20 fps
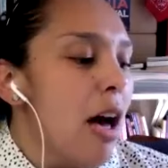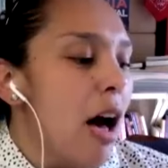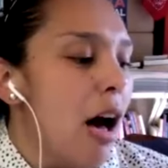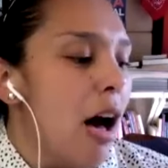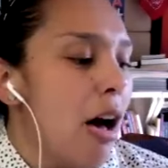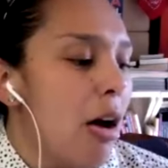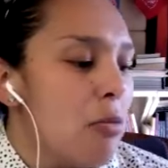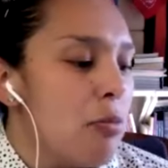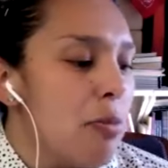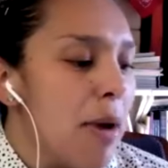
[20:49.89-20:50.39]

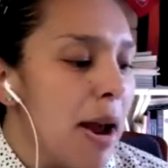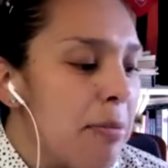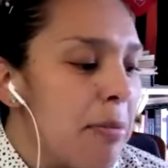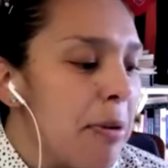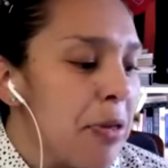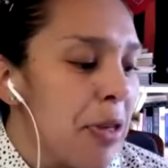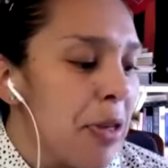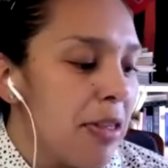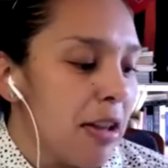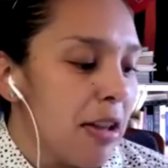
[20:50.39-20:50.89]
Read
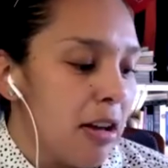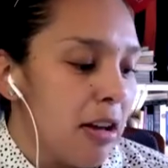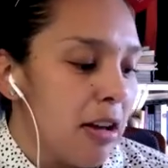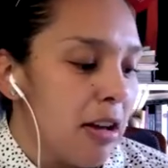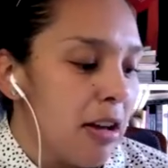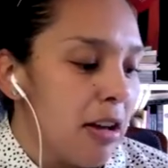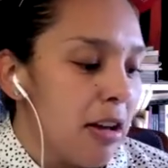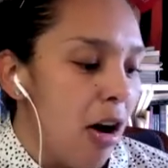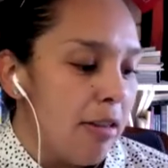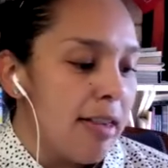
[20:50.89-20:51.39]
within the
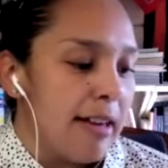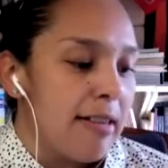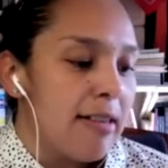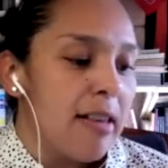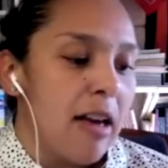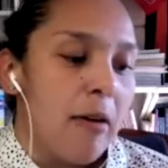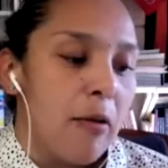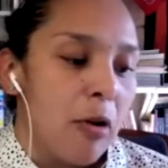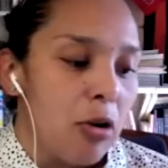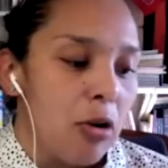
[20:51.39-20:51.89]

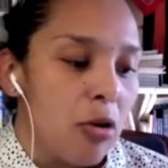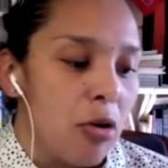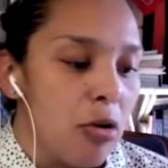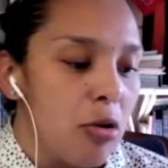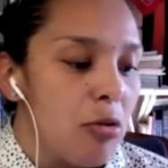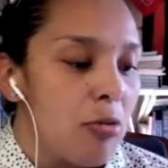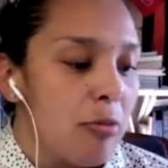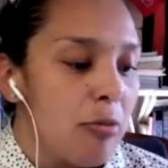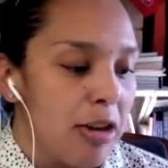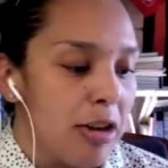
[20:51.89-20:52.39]
context of our
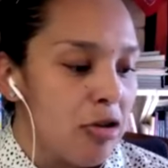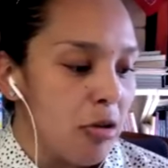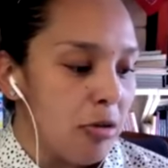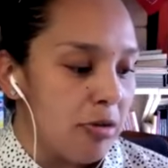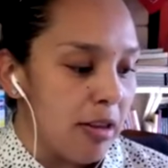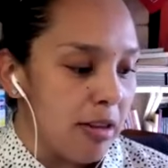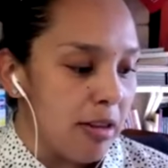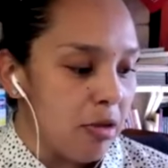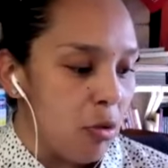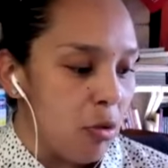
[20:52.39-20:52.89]
current
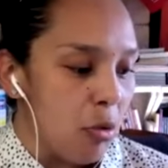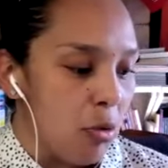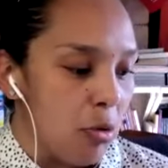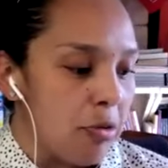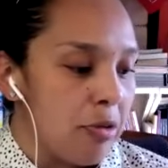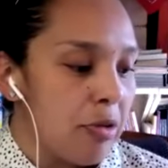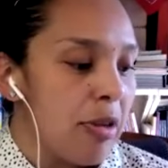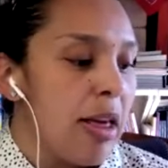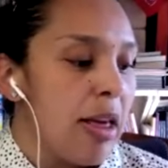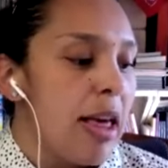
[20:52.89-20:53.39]
racial
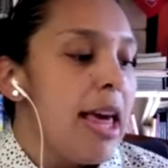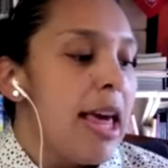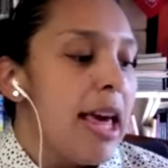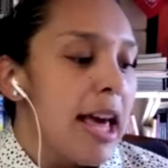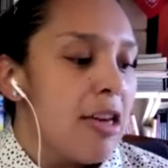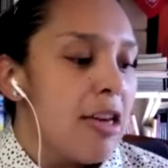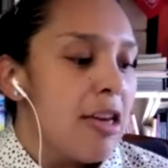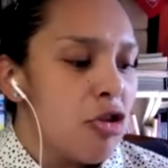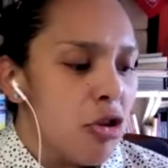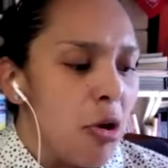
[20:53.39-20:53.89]
discourse,
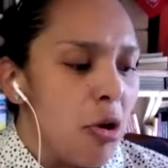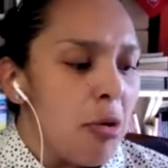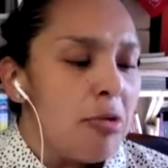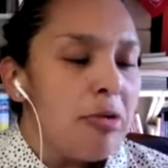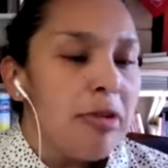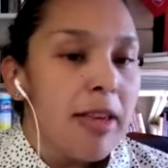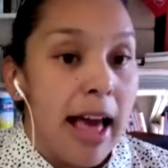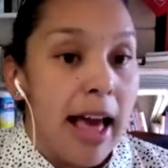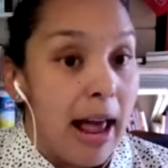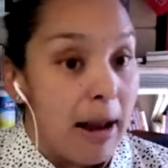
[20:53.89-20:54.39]
it
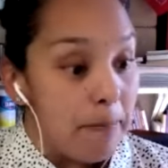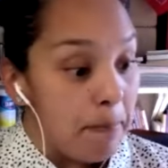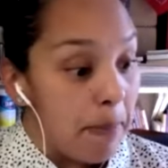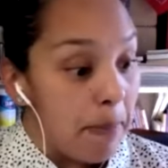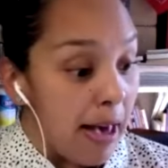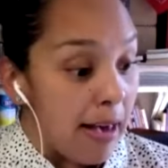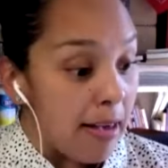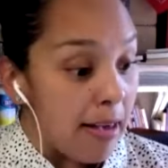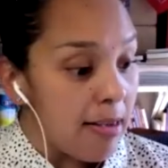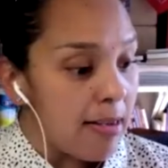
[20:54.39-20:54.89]
shows at
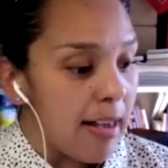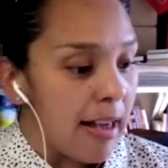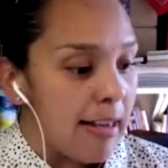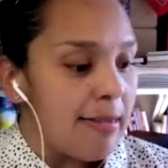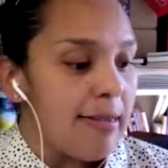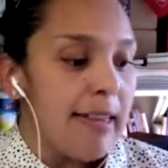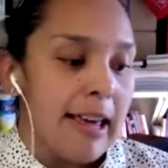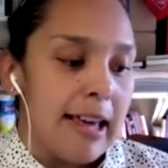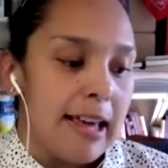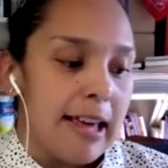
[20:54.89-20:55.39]
best, I
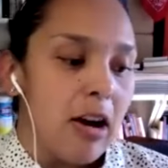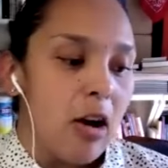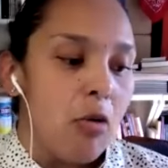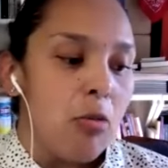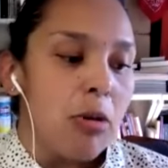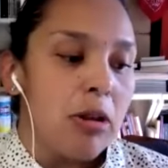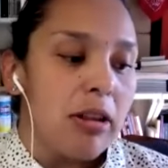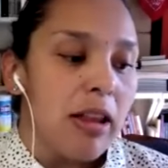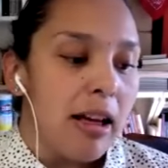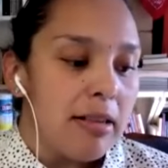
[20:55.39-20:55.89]
think, a
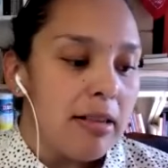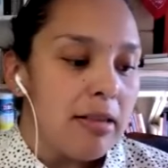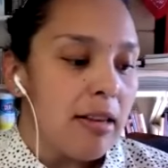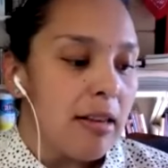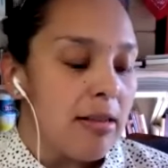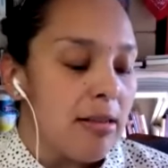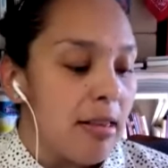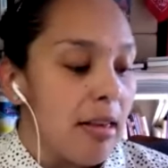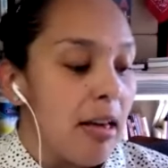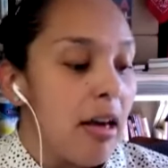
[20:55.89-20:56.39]

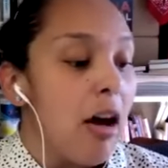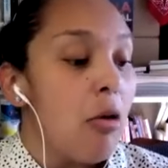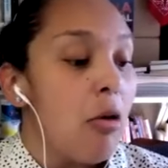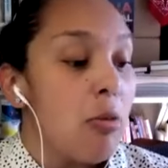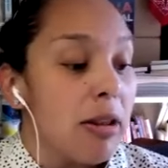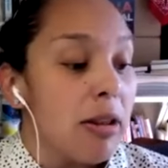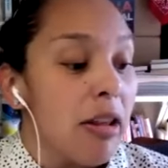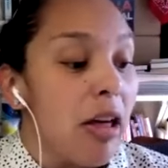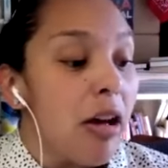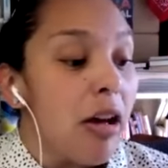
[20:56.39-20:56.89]

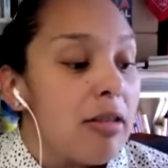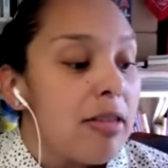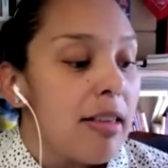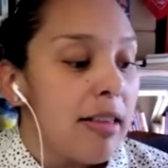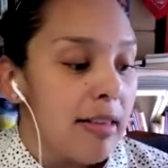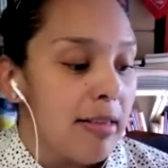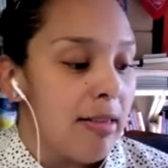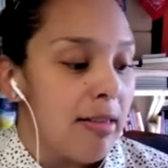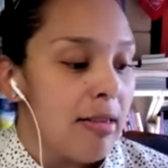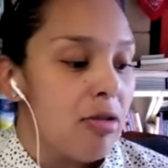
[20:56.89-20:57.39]

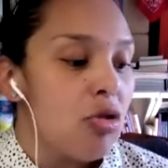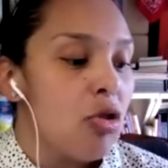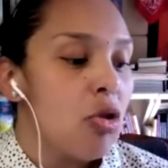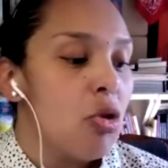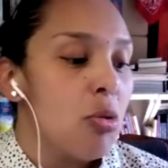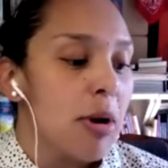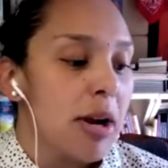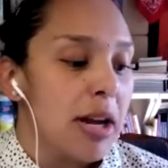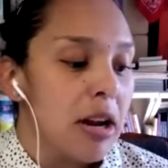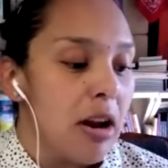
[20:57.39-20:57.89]
reluctance
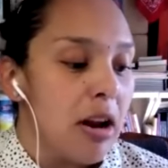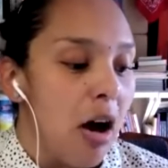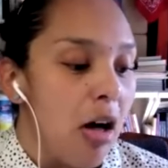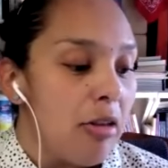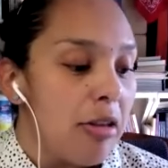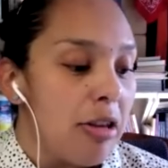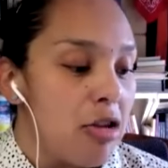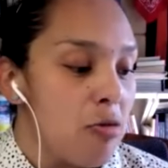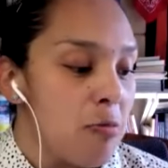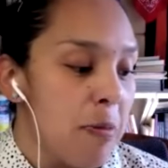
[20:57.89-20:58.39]
to
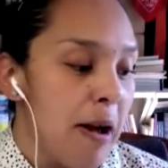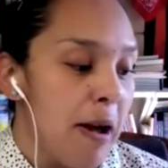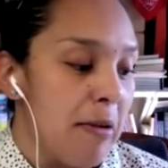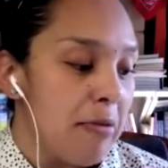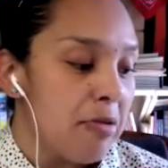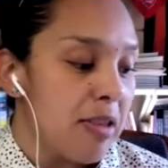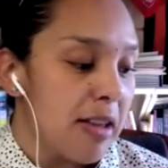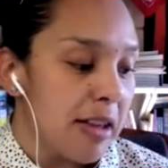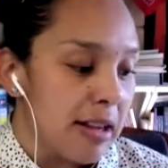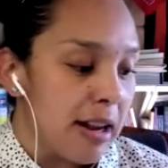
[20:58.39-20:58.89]
acknowledge Brown
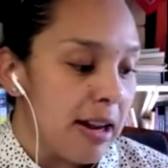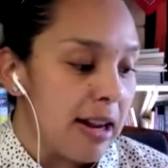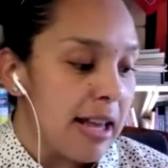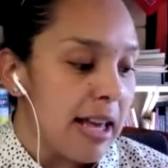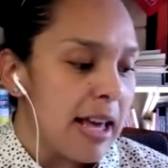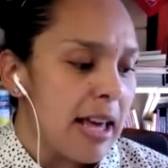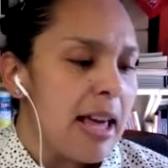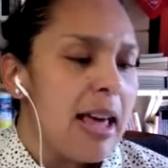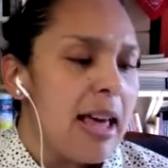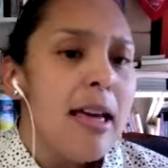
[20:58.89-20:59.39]

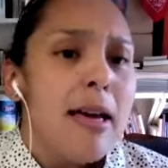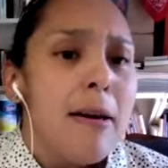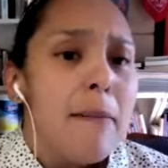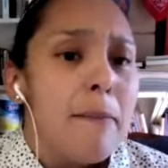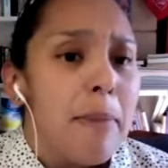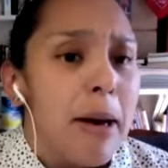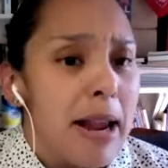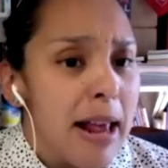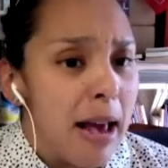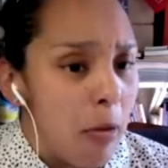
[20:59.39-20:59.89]
dignity,
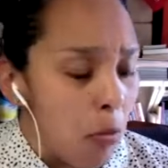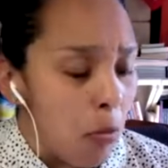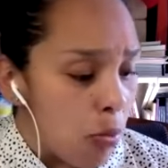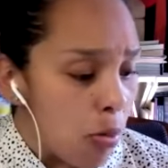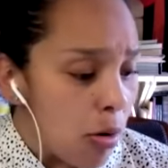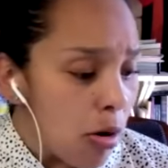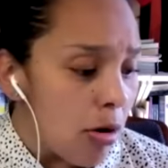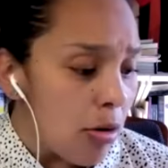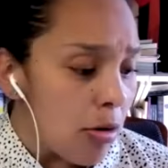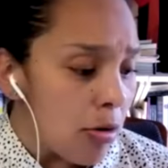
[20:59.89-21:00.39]
but at
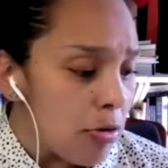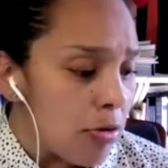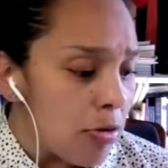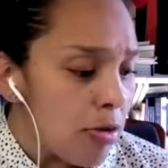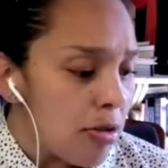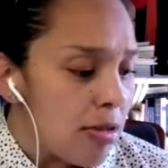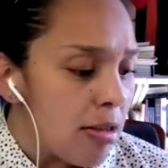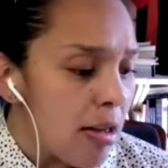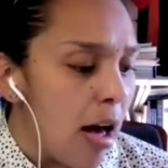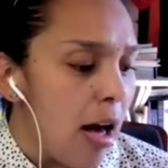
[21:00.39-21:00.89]

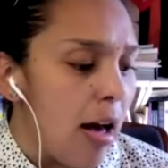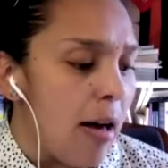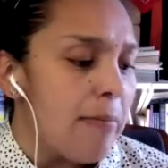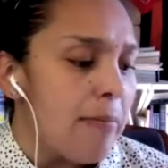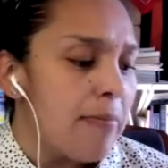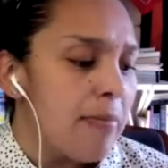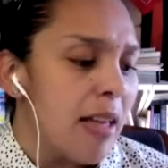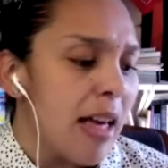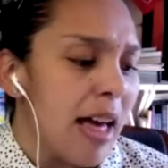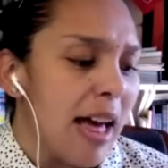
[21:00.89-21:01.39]
worst,
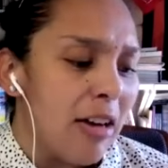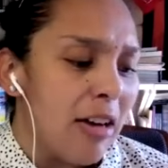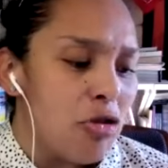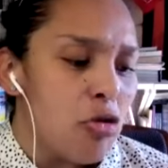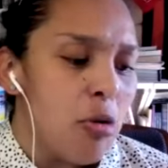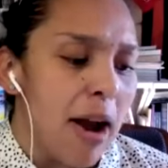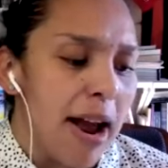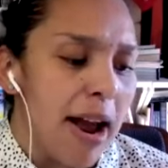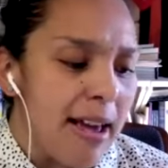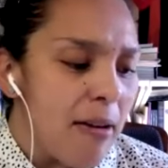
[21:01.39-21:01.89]
a
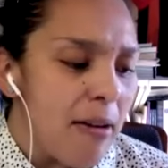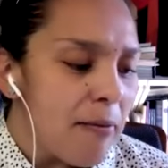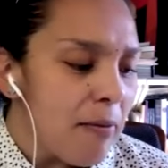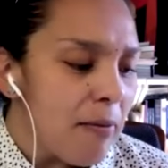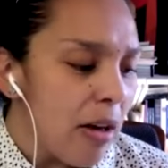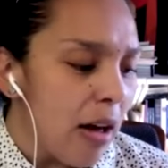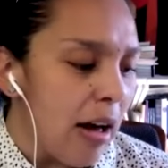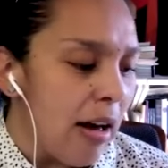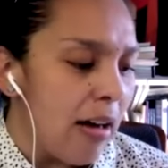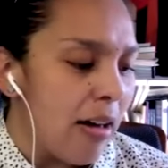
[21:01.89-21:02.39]

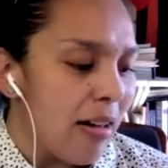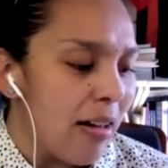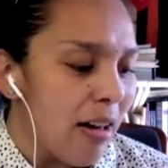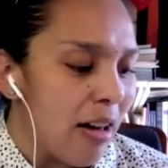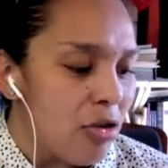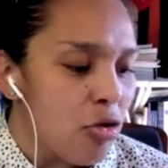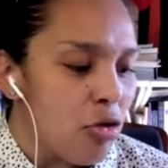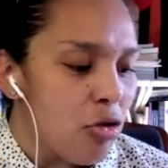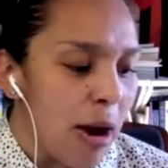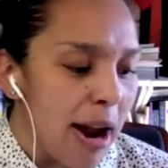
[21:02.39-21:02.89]

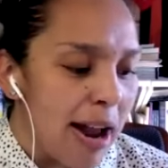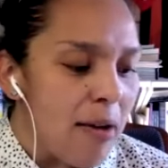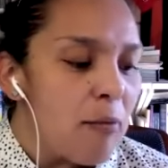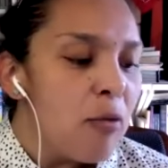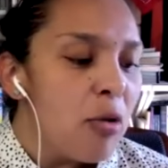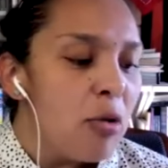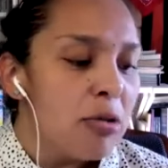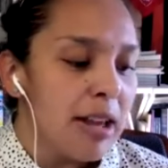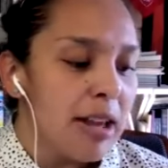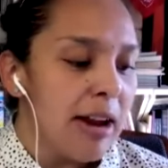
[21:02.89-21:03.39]

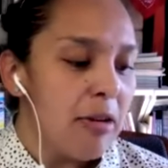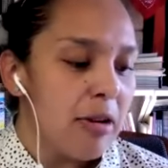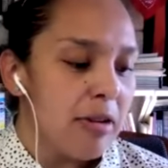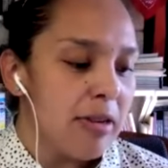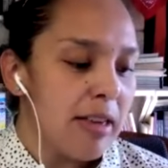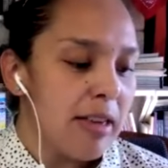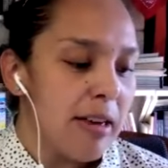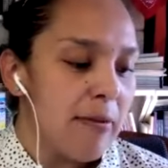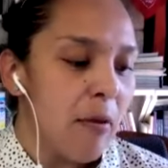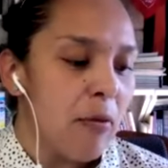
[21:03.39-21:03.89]
triumphal
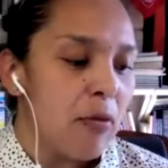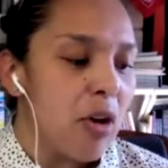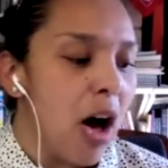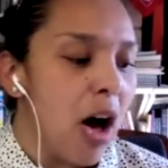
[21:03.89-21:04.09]
narrative of